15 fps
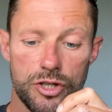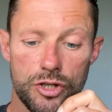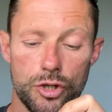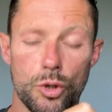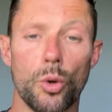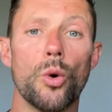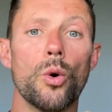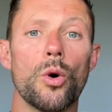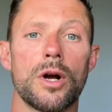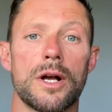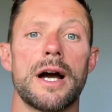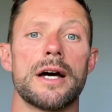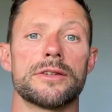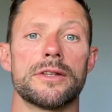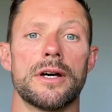core
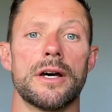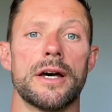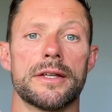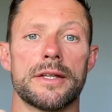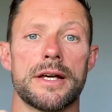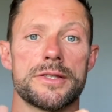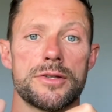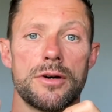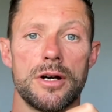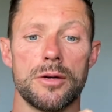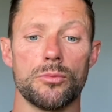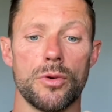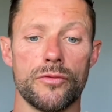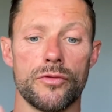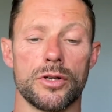kata at that time
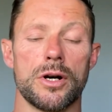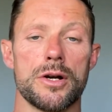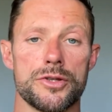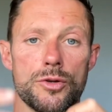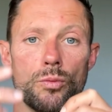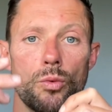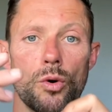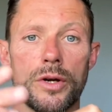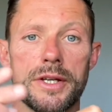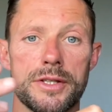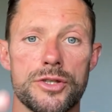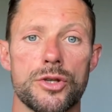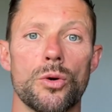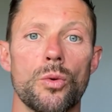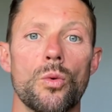with regards to what he
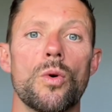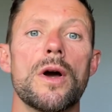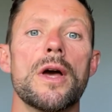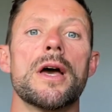taught